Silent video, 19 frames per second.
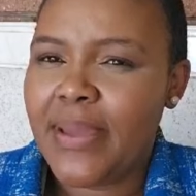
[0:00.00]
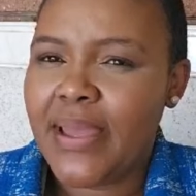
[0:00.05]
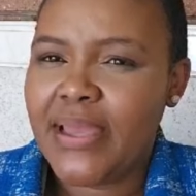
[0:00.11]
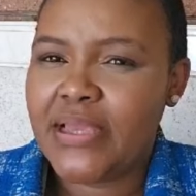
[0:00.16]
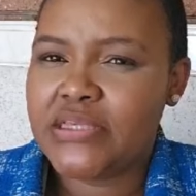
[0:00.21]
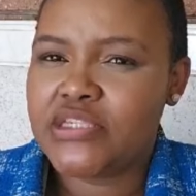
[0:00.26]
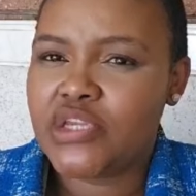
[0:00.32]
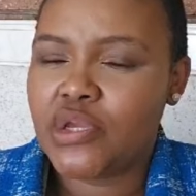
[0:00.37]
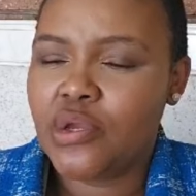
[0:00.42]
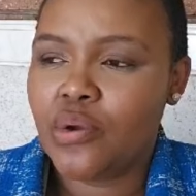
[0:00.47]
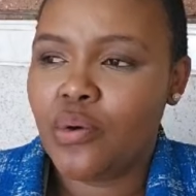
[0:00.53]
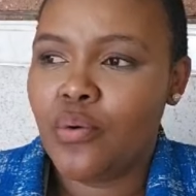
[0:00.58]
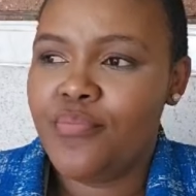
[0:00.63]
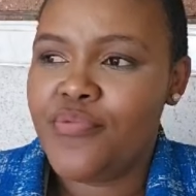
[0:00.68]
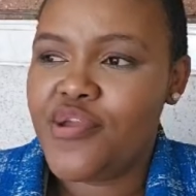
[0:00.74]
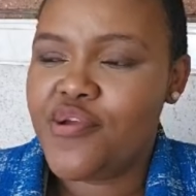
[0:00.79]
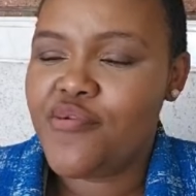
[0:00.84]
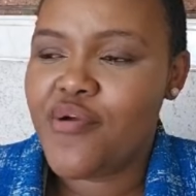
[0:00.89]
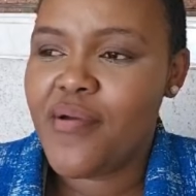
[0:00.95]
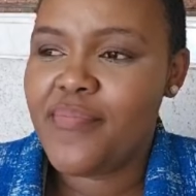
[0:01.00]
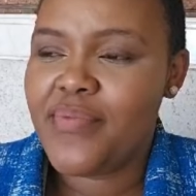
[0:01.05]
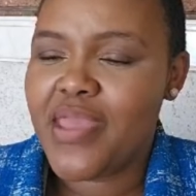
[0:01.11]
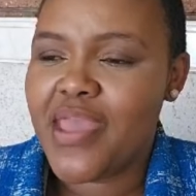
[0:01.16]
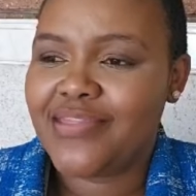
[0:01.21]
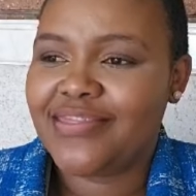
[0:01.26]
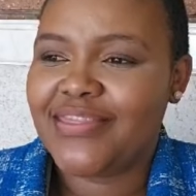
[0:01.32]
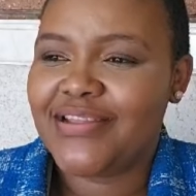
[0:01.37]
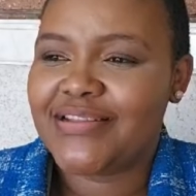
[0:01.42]
manje umyeni wami
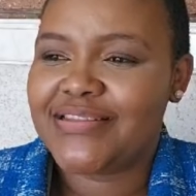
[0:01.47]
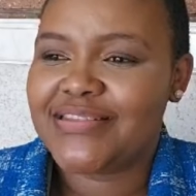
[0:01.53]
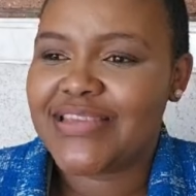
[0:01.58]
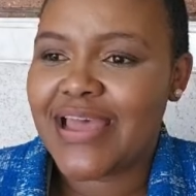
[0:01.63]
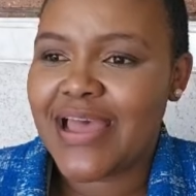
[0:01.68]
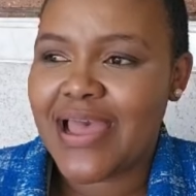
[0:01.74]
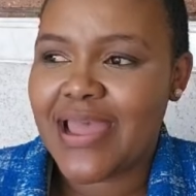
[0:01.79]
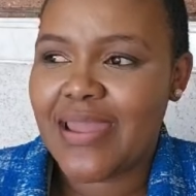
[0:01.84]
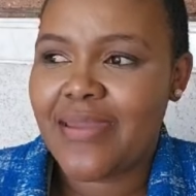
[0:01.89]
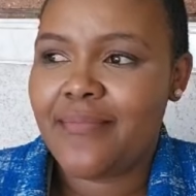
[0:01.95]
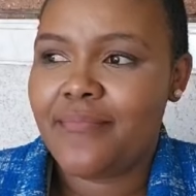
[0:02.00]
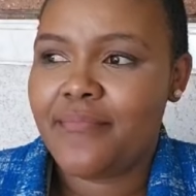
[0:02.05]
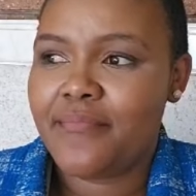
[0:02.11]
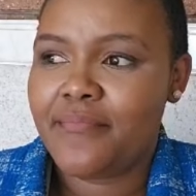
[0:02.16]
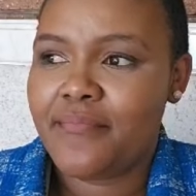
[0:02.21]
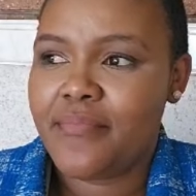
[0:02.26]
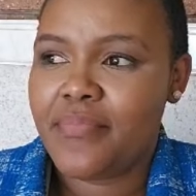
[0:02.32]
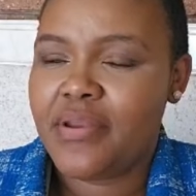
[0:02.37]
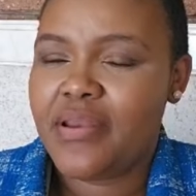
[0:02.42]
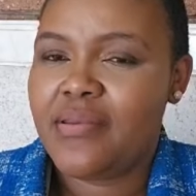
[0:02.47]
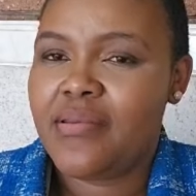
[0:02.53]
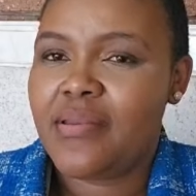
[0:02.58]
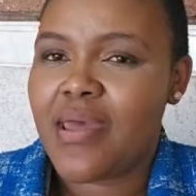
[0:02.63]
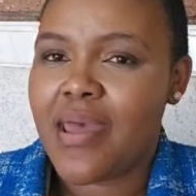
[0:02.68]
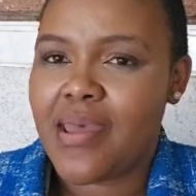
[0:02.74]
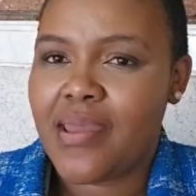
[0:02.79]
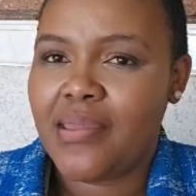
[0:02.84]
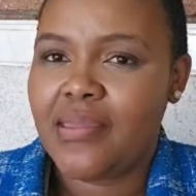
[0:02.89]
at the time
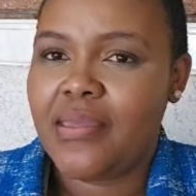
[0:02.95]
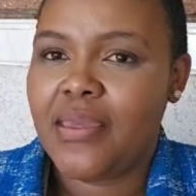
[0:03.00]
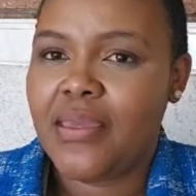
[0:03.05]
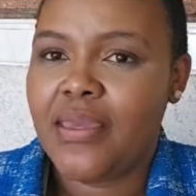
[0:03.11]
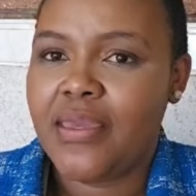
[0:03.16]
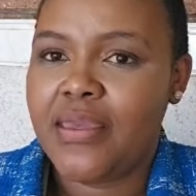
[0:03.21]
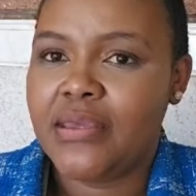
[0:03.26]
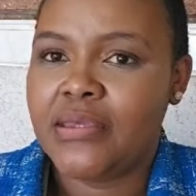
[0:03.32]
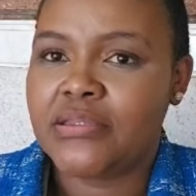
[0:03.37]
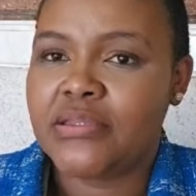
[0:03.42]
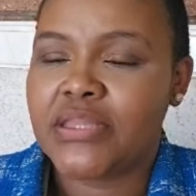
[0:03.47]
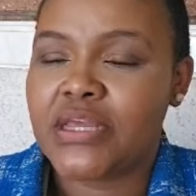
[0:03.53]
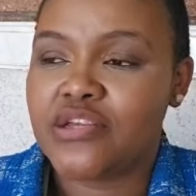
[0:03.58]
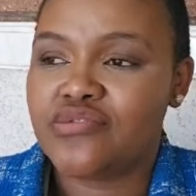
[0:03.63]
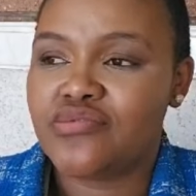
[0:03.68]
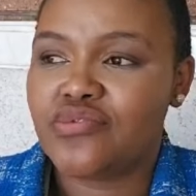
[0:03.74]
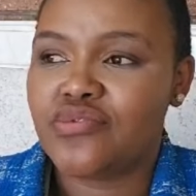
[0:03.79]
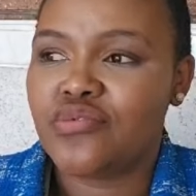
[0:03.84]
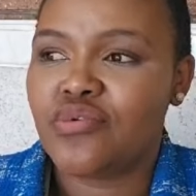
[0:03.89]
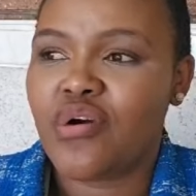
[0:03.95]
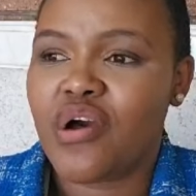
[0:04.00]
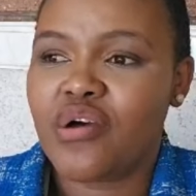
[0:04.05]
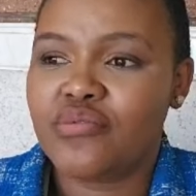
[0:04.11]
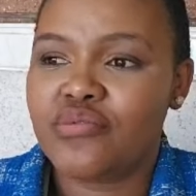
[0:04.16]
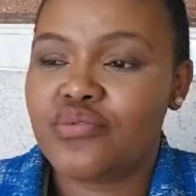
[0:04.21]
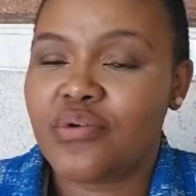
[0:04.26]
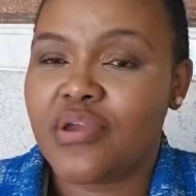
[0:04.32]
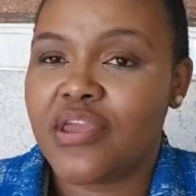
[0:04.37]
naye he does not know how
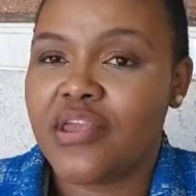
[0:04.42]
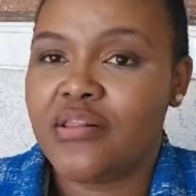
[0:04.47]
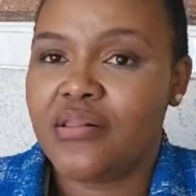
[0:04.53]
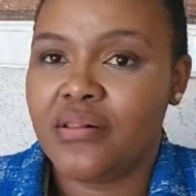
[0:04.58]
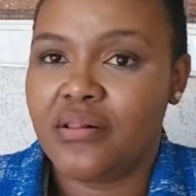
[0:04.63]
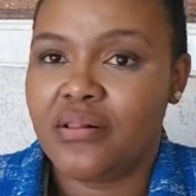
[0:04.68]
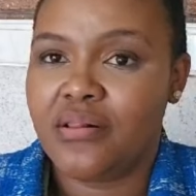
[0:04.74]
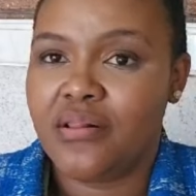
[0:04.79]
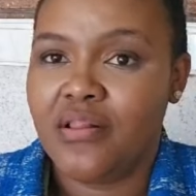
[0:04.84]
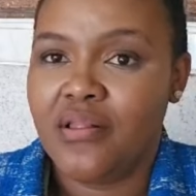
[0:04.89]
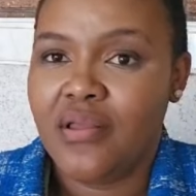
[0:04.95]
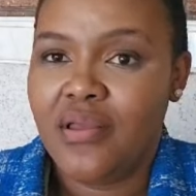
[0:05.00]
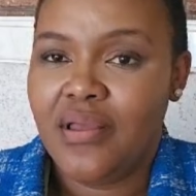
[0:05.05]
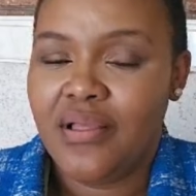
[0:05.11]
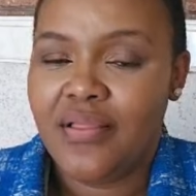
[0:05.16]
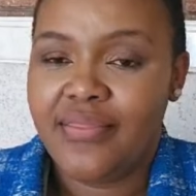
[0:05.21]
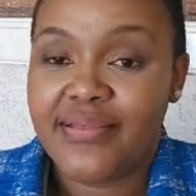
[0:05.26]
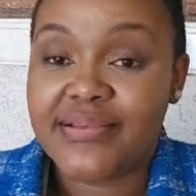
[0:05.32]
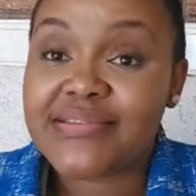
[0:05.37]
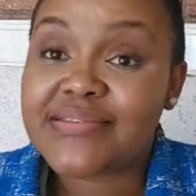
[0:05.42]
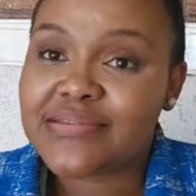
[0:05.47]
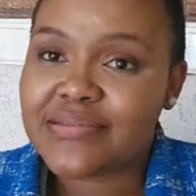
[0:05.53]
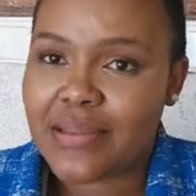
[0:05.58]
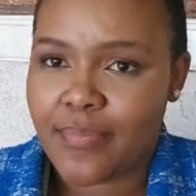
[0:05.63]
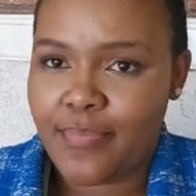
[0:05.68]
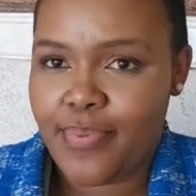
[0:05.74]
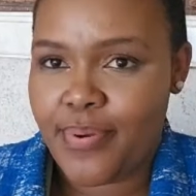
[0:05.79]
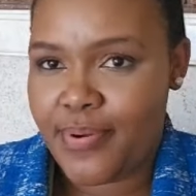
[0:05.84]
to handle the
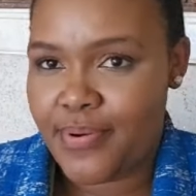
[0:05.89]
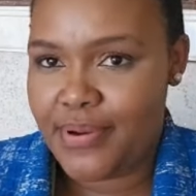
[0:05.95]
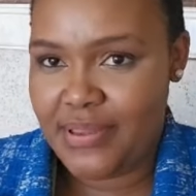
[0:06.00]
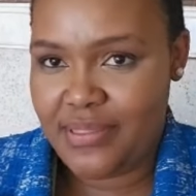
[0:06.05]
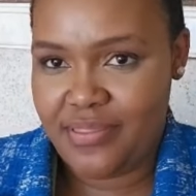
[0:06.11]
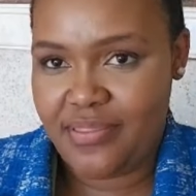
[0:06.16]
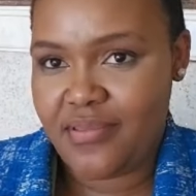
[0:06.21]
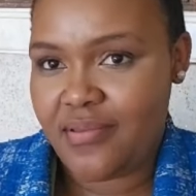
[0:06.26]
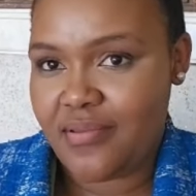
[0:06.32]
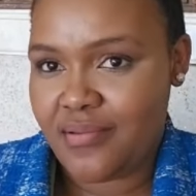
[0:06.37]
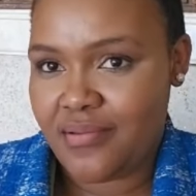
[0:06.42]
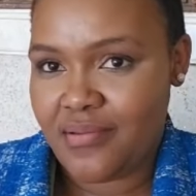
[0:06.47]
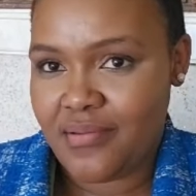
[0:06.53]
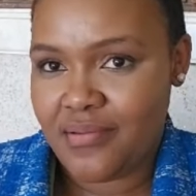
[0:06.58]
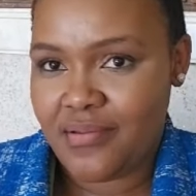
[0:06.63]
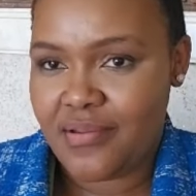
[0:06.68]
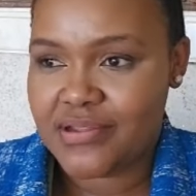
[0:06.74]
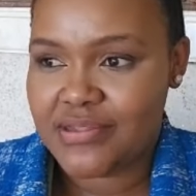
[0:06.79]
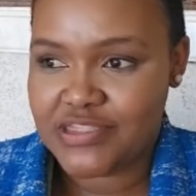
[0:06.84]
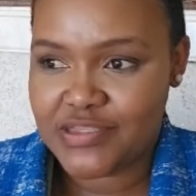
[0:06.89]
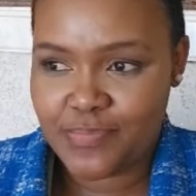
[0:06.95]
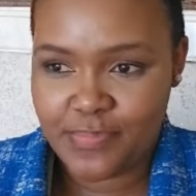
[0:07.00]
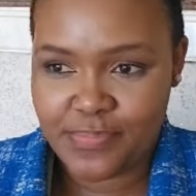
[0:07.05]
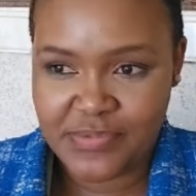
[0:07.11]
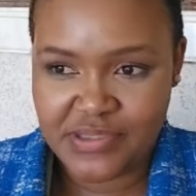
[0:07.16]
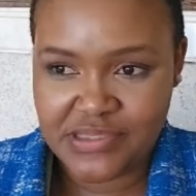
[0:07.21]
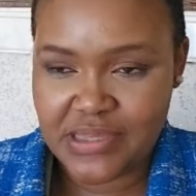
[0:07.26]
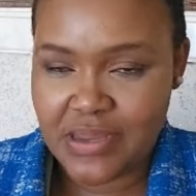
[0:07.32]
step parenting
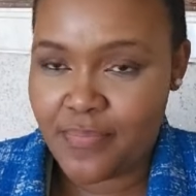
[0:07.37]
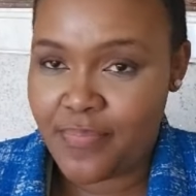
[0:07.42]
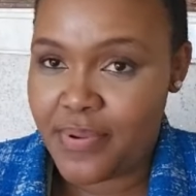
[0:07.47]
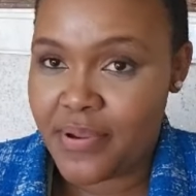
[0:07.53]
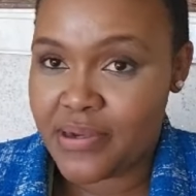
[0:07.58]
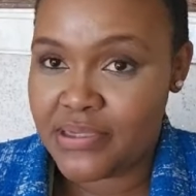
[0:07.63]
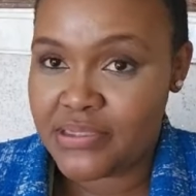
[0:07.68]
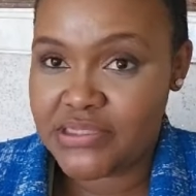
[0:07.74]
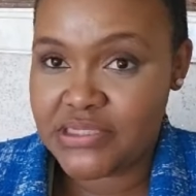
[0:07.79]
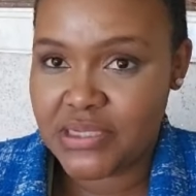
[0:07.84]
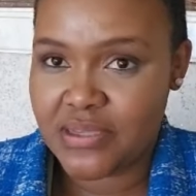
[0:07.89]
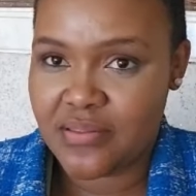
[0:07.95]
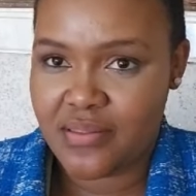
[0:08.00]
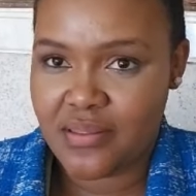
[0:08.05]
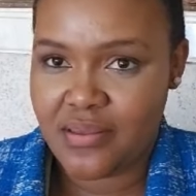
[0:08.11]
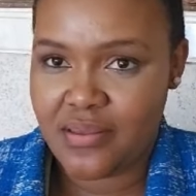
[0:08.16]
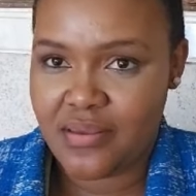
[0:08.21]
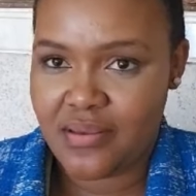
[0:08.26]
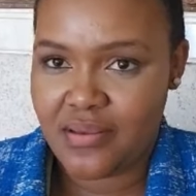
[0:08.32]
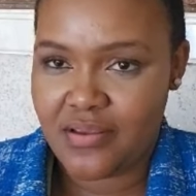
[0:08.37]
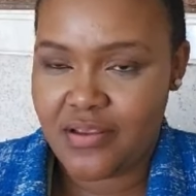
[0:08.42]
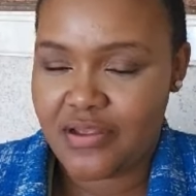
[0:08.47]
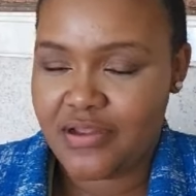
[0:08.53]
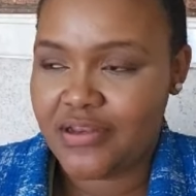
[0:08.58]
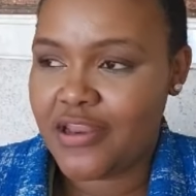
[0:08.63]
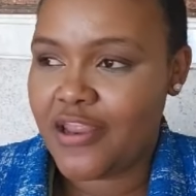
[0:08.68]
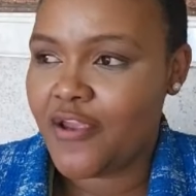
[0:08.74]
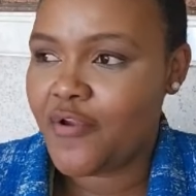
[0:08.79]
step parenting thing
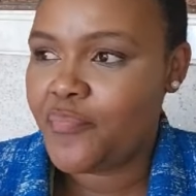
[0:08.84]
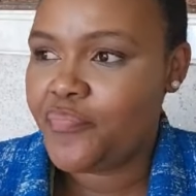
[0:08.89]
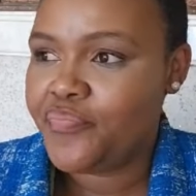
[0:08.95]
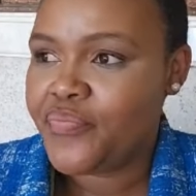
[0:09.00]
ne?